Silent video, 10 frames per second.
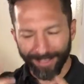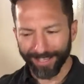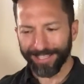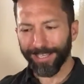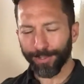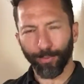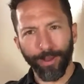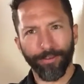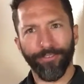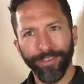kids
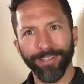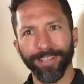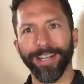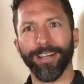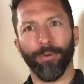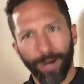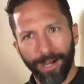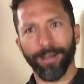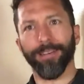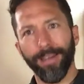want to feel like,
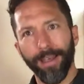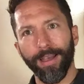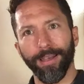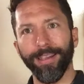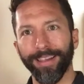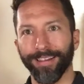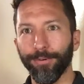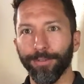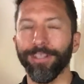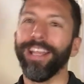wow, yeah,
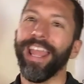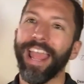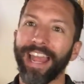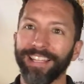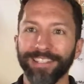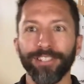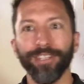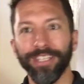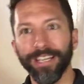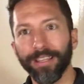cool. And so
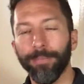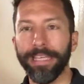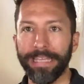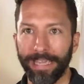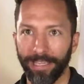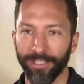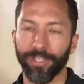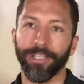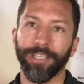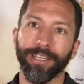you get them
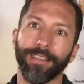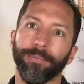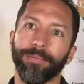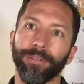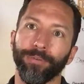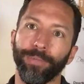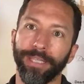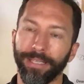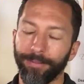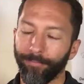engaged and you get them to
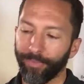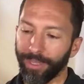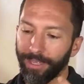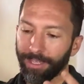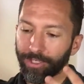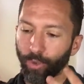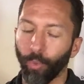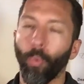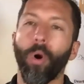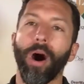
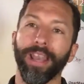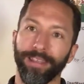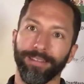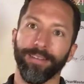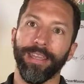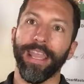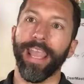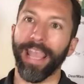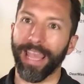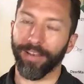want it.
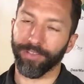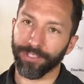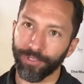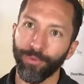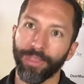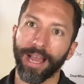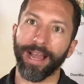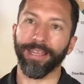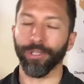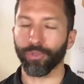And if you do
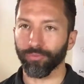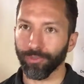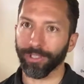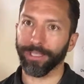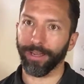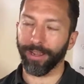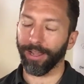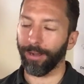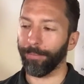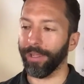that, it's really going to
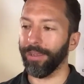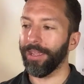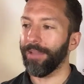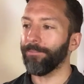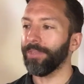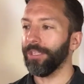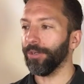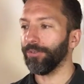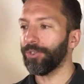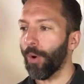help. And,
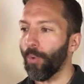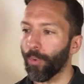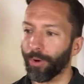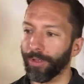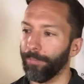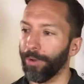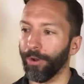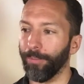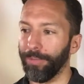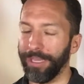don't worry
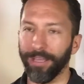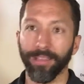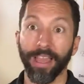about it being the